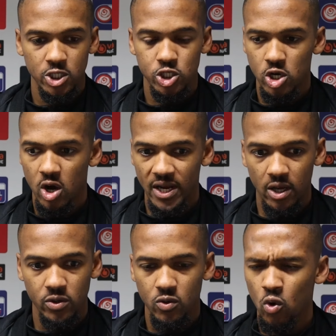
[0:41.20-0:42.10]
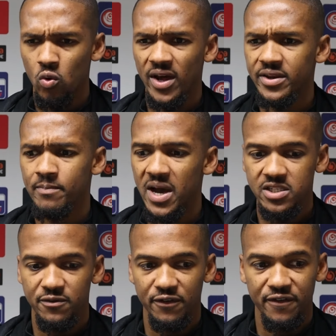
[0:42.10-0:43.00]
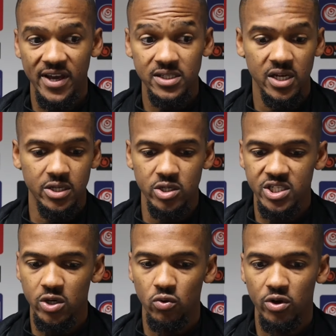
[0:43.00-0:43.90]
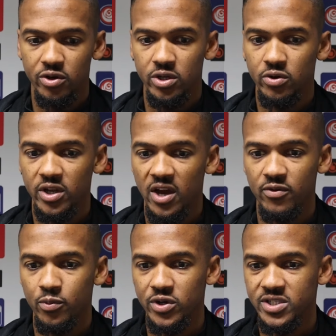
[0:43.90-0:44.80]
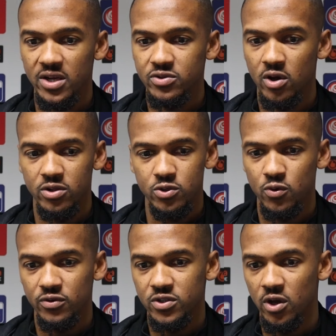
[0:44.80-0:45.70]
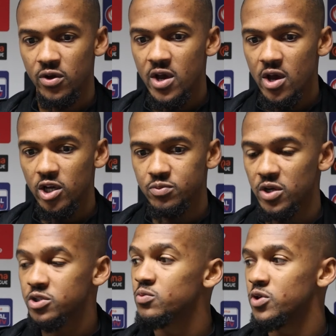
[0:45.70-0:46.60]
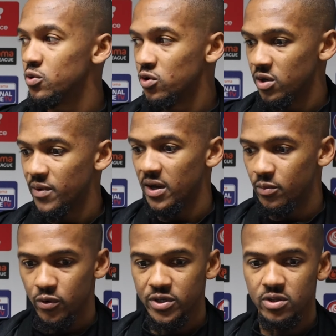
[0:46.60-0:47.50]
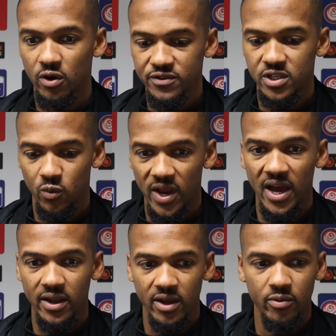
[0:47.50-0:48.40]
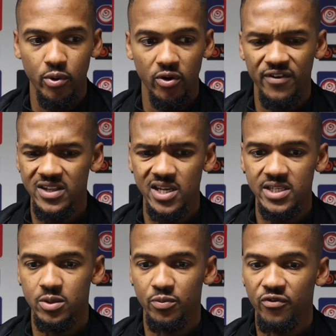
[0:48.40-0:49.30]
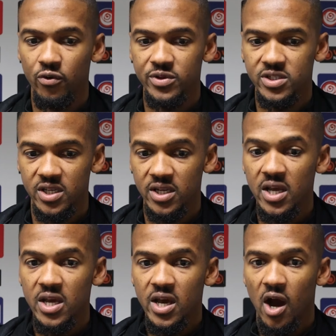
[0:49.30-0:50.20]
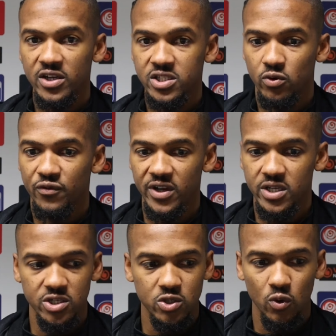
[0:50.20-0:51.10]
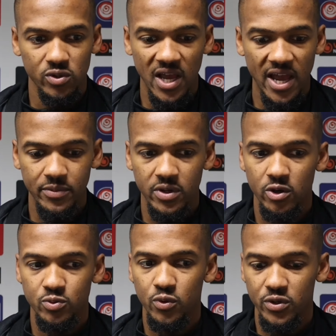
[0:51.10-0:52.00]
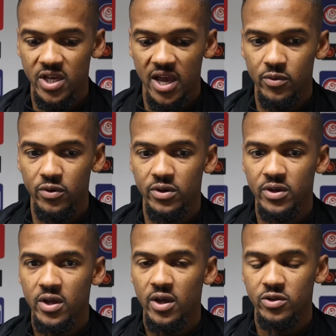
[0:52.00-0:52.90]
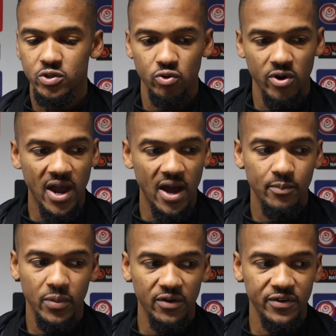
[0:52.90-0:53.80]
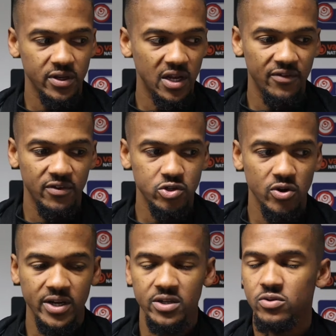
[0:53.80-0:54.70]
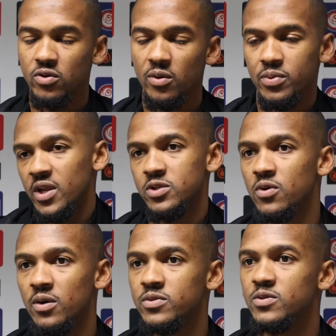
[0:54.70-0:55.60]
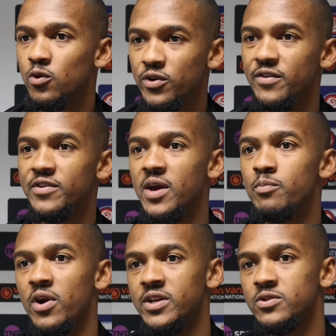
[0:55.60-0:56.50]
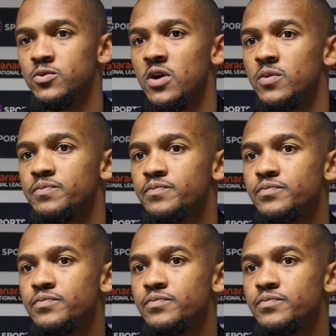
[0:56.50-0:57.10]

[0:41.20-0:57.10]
Shiloh, all had a massive effect. And then you still look and you've got the other boys outside the squad. So as much as we're talking about the boys that obviously went out there and put a fantastic performance in, I still think it's a squad game and those boys came on and saw it out. But I think the level of training's gone up, and that's why I'm sort of giving them praise as well.